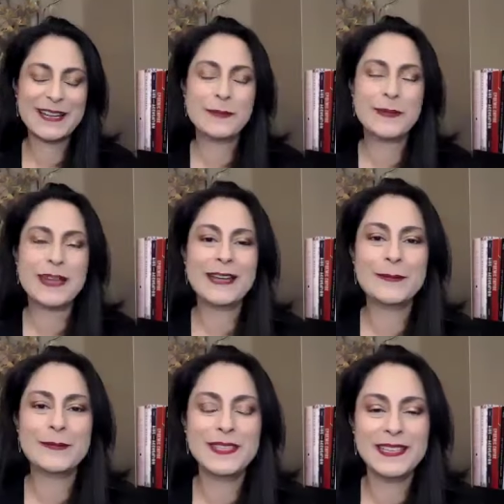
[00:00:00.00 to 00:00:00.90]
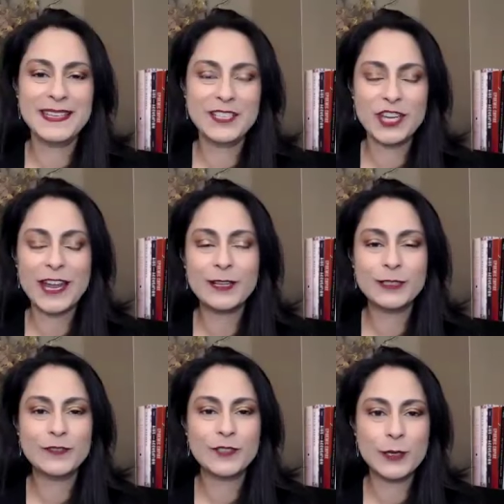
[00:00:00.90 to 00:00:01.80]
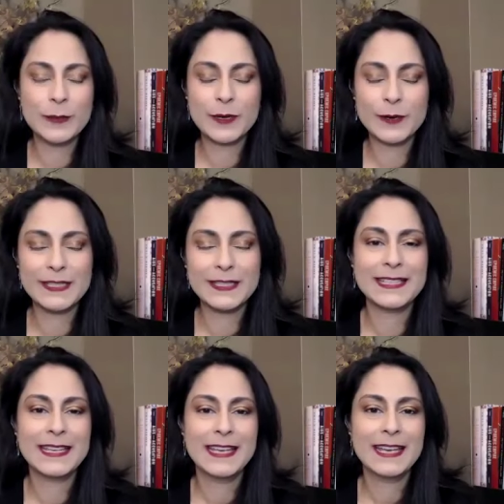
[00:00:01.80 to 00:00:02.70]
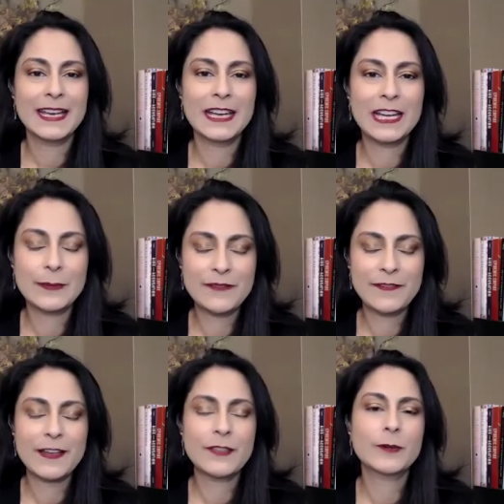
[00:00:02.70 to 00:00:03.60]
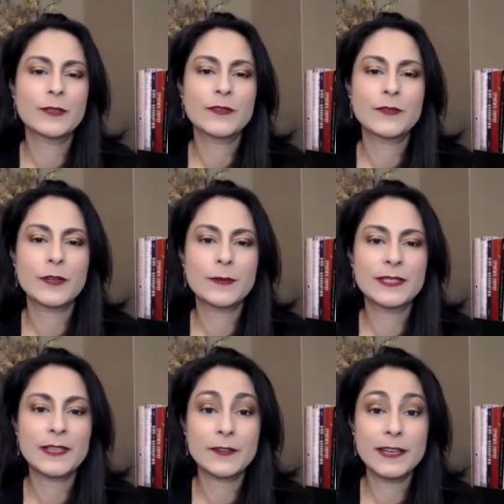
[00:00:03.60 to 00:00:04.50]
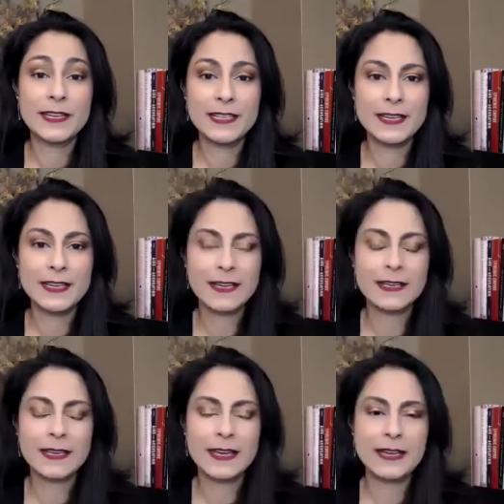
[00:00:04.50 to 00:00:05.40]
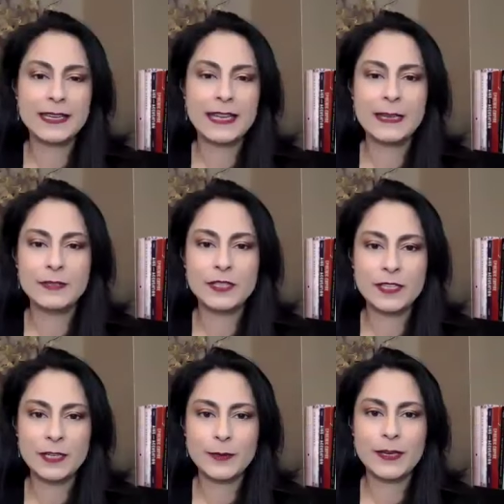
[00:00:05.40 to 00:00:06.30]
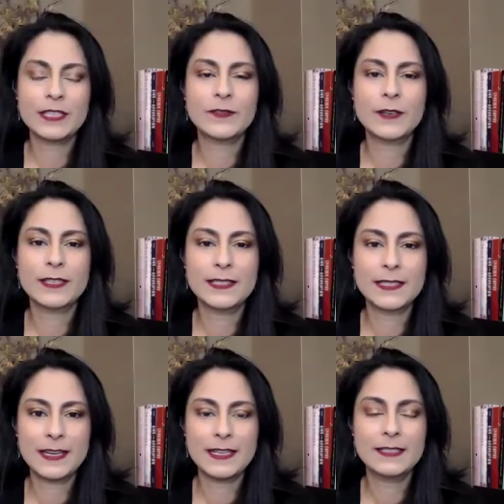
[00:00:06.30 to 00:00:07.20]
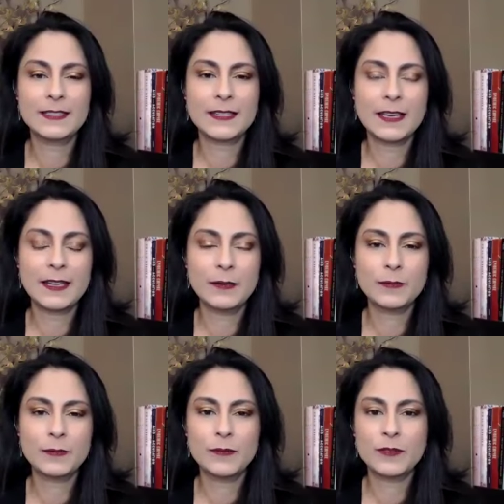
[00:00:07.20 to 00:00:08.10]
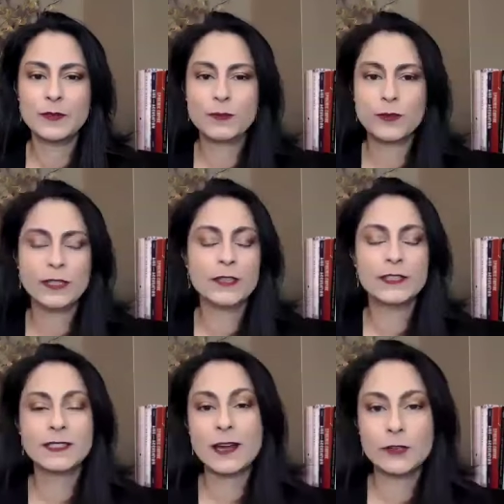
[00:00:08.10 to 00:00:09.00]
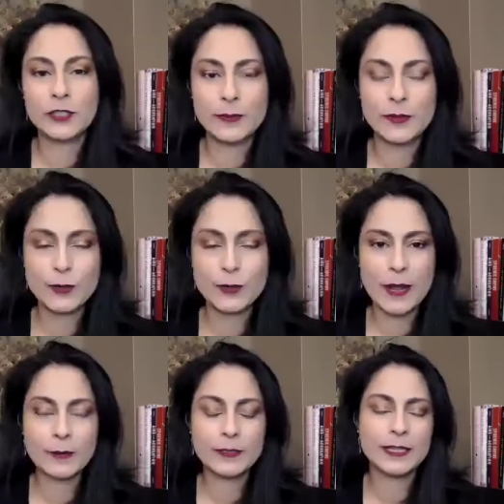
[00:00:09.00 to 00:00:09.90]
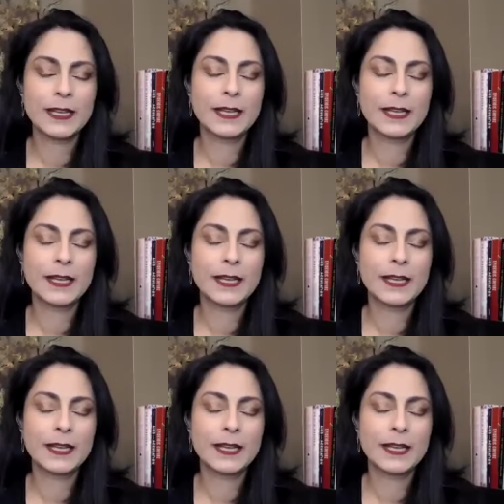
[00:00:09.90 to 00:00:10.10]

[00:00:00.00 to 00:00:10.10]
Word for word: Um, I am the child of two immigrants. Uh, my father was from Southern India, uh, came to the US for his studies, uh, was really on scholarship throughout